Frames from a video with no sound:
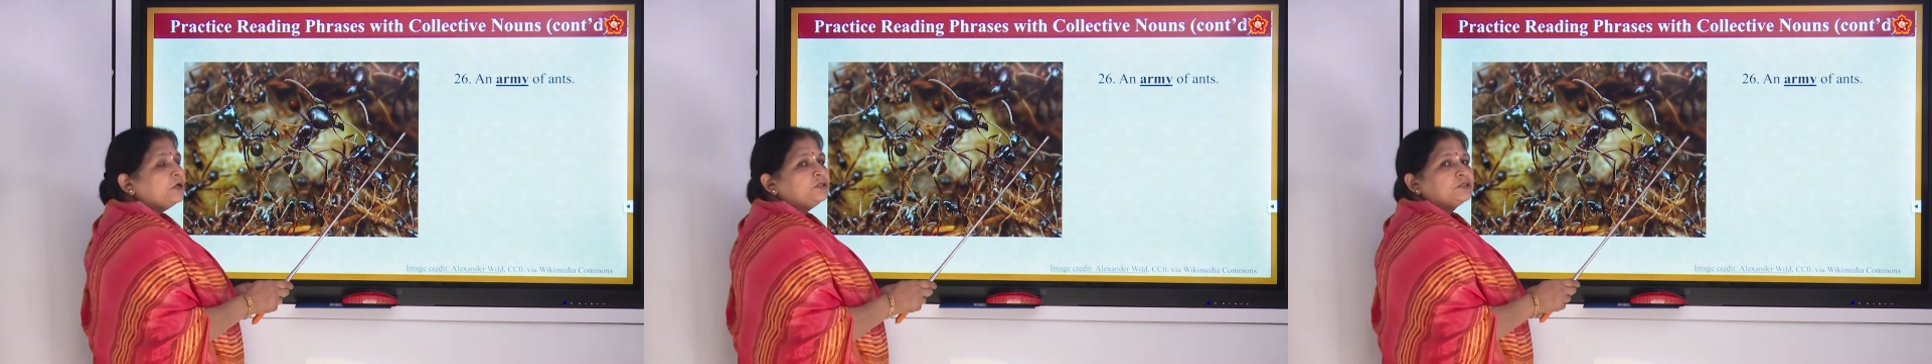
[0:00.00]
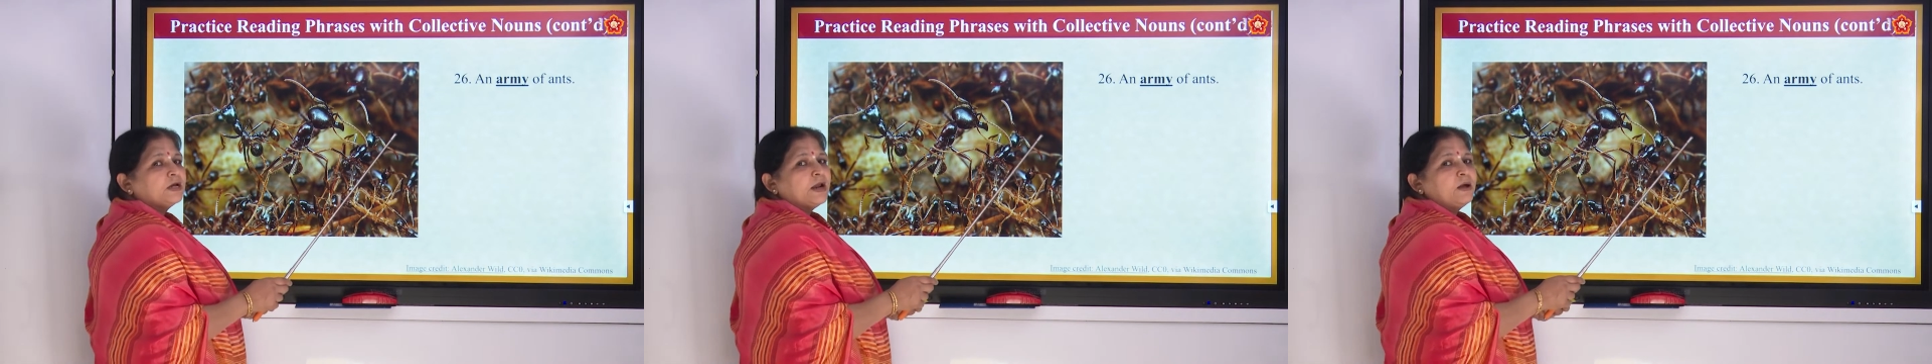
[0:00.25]

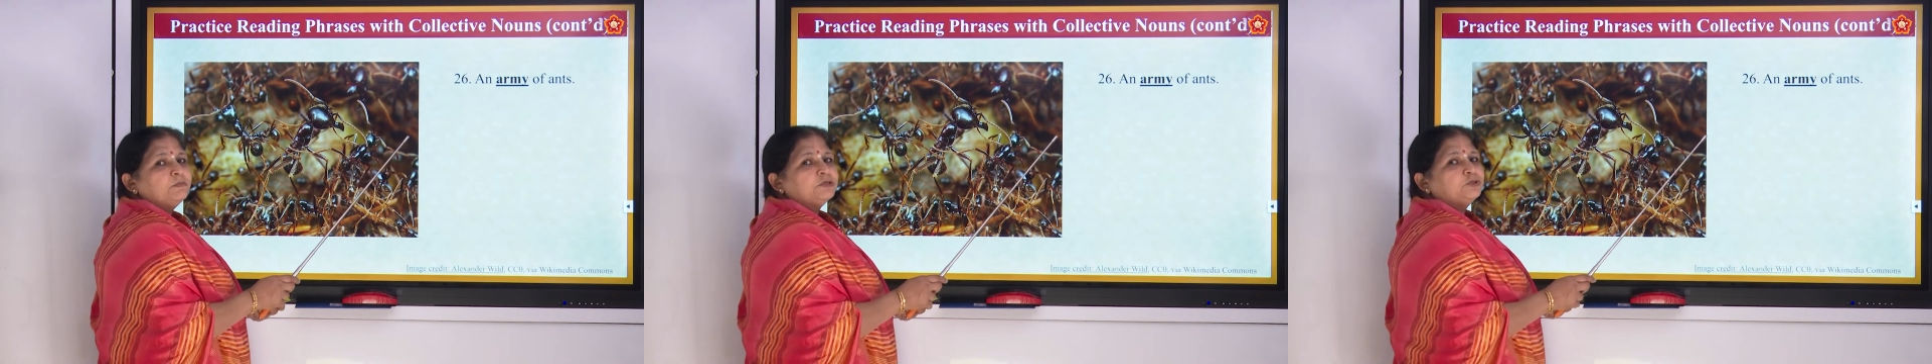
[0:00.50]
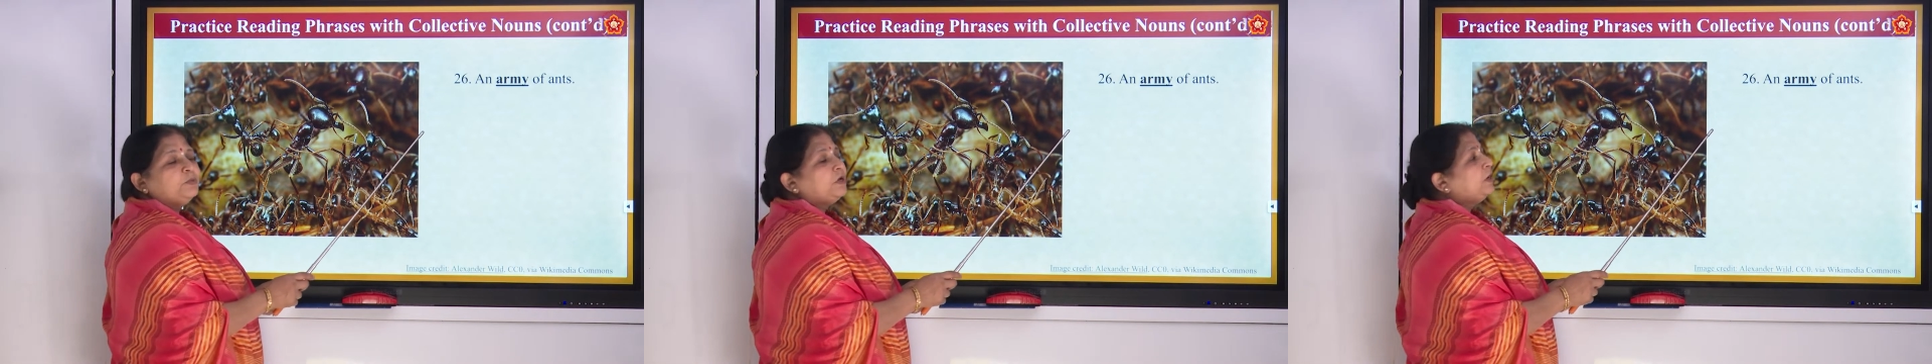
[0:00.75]
much grammar
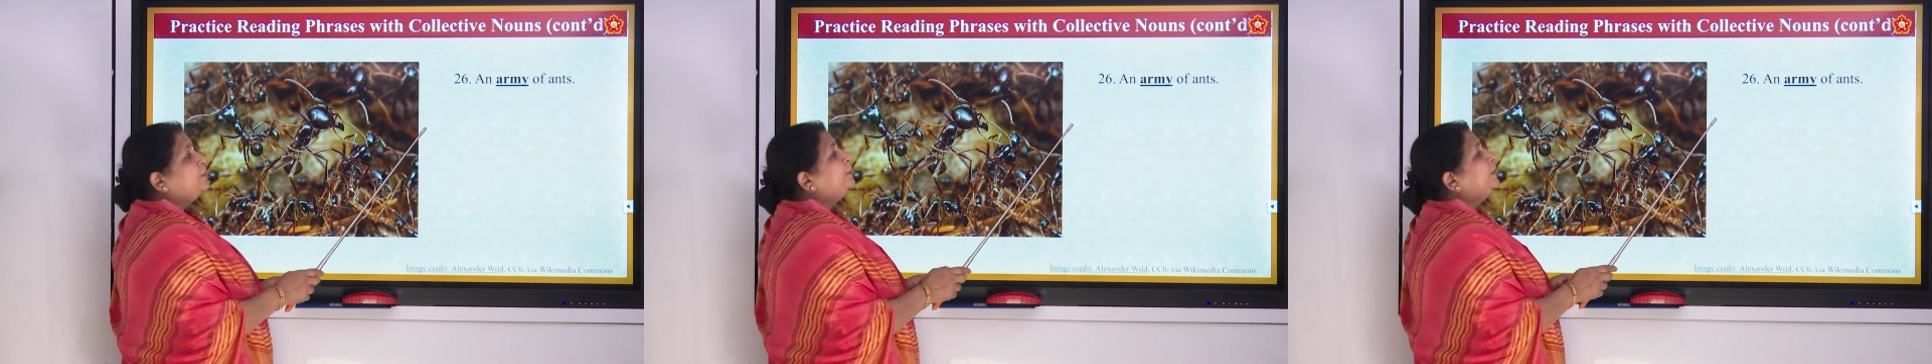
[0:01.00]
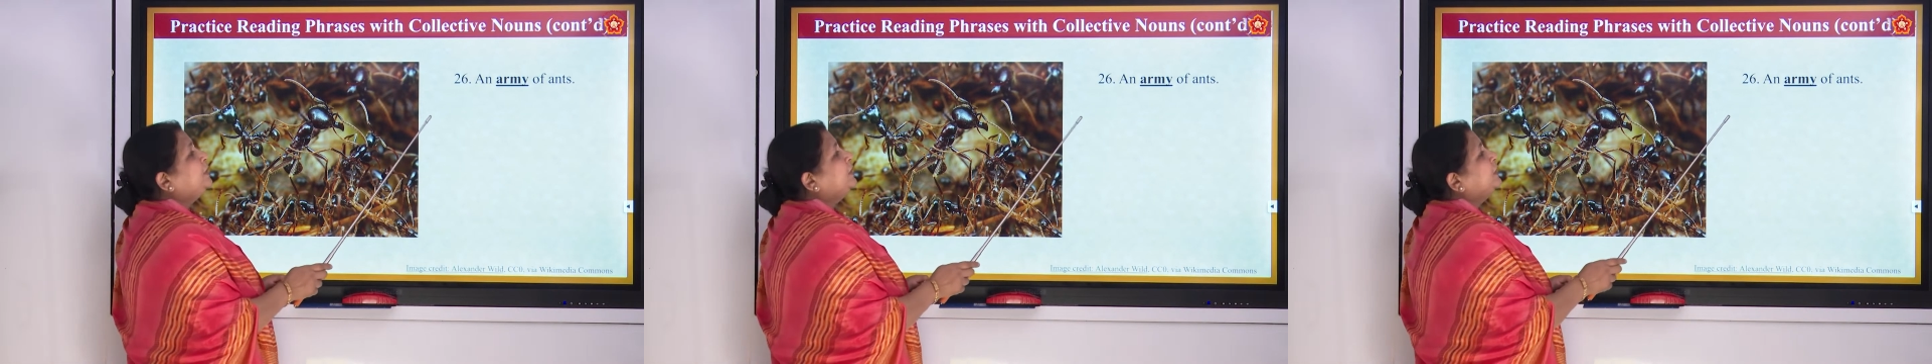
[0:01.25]
to be
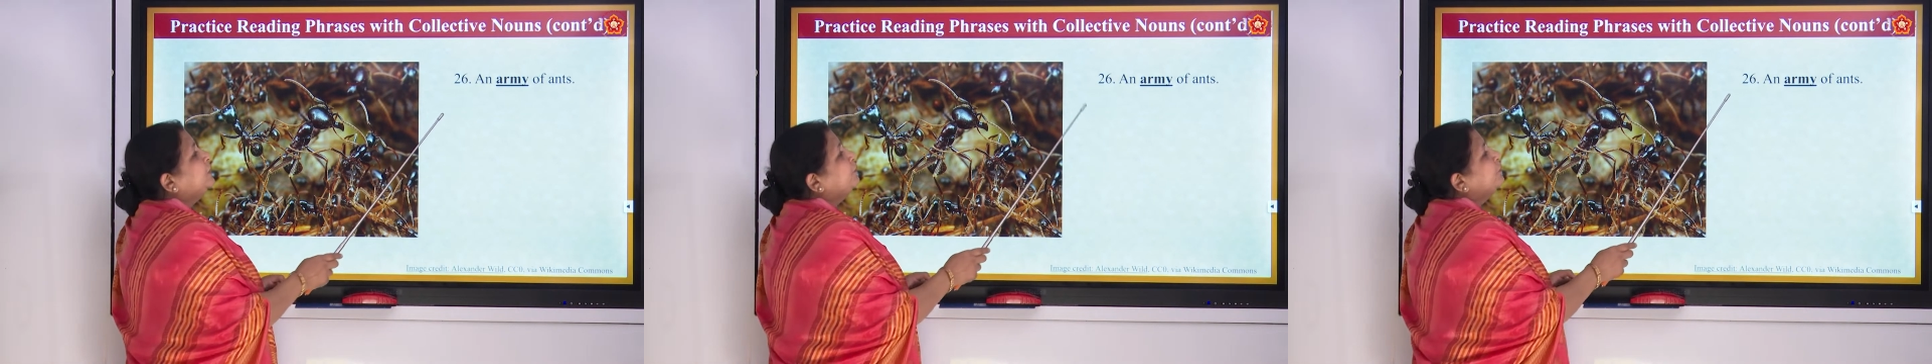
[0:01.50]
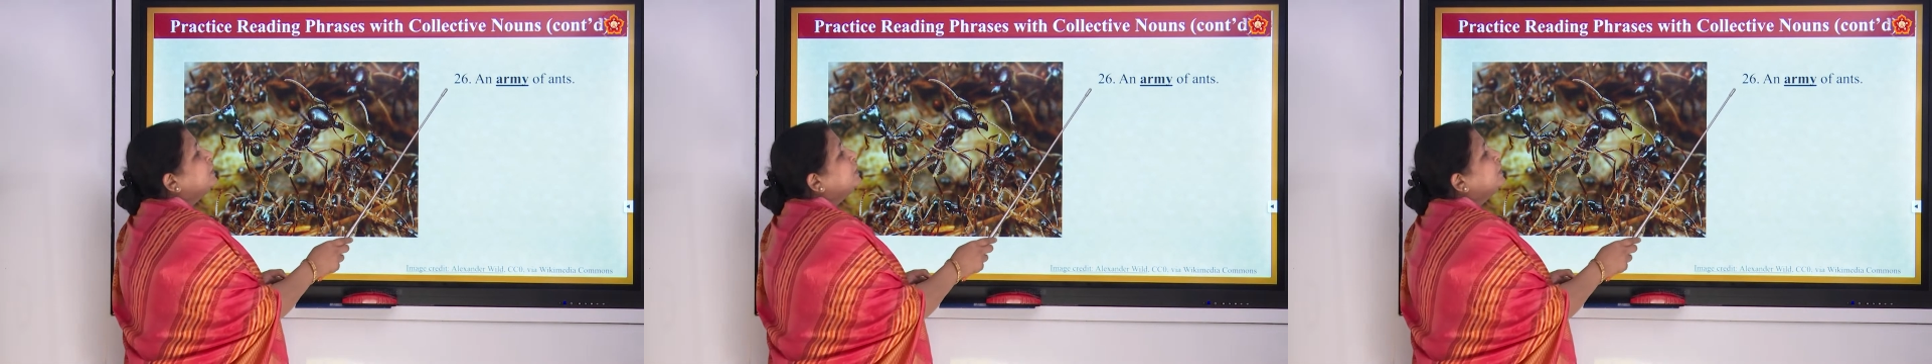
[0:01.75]
completed.